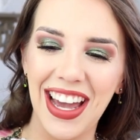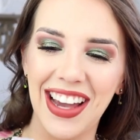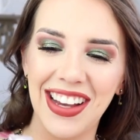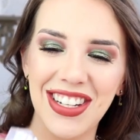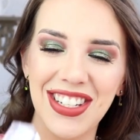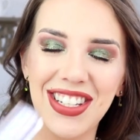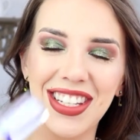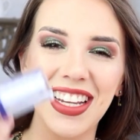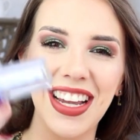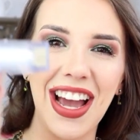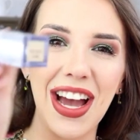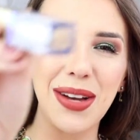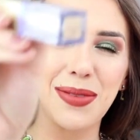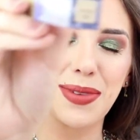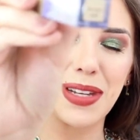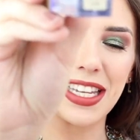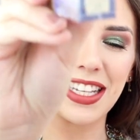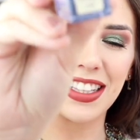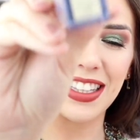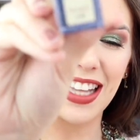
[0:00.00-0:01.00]
actually got
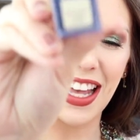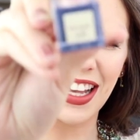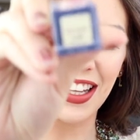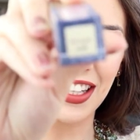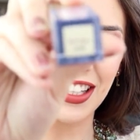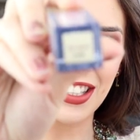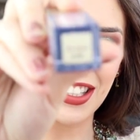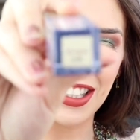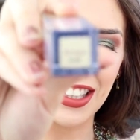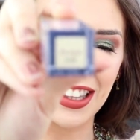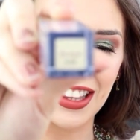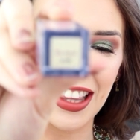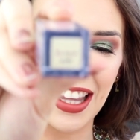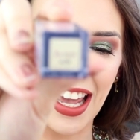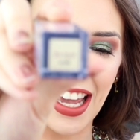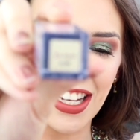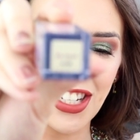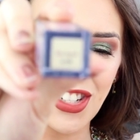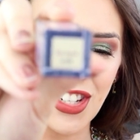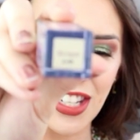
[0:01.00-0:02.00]
me Lilac
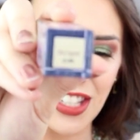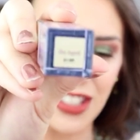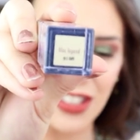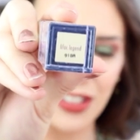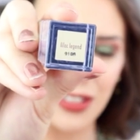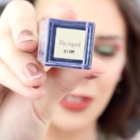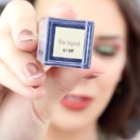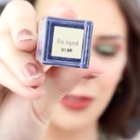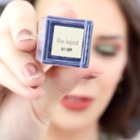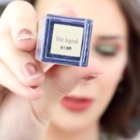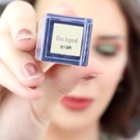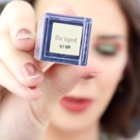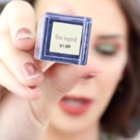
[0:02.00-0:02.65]
Legend for